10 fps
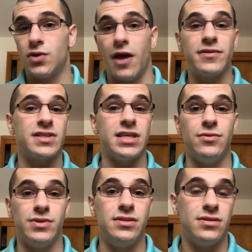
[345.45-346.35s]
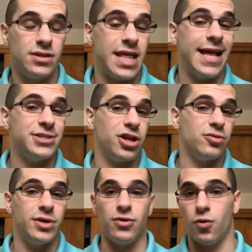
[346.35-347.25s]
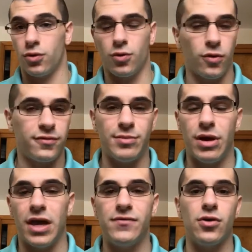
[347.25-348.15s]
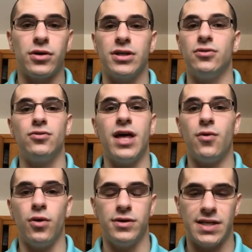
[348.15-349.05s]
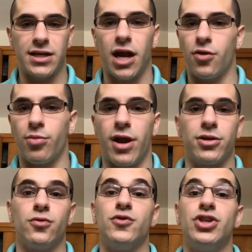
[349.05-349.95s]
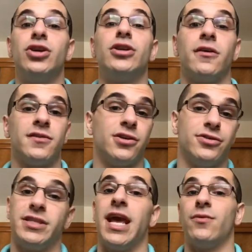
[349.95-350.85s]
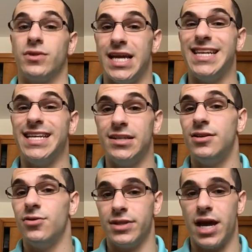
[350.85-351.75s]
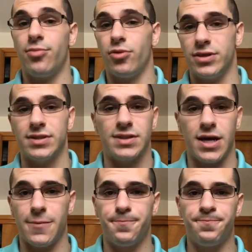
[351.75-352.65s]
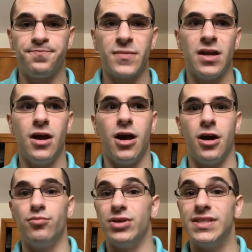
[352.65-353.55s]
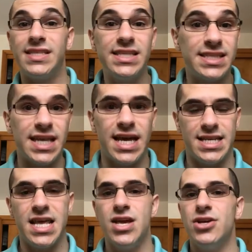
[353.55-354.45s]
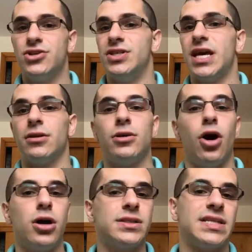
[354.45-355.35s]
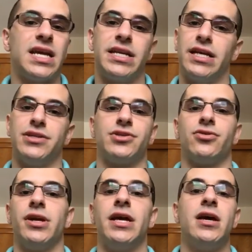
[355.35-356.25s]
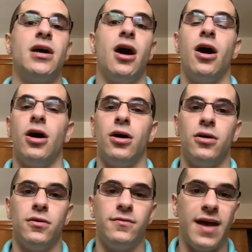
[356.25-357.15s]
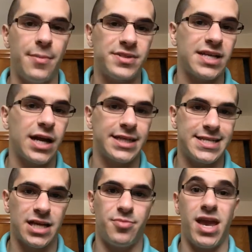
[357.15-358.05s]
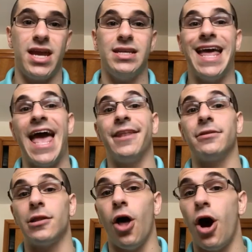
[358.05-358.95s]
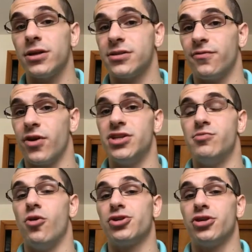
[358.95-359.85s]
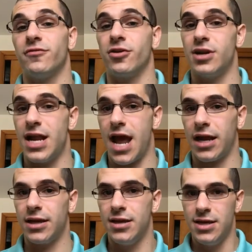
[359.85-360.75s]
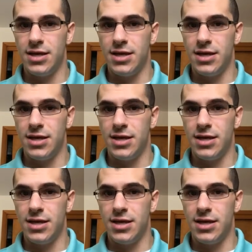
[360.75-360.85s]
So obviously he was that gentleman or female, I have no idea who that was. That chiropractor was good enough to understand what they needed to do at that point in time. But since then, she's had a long-standing history of episodic neck pain and loss of range of motion of her neck.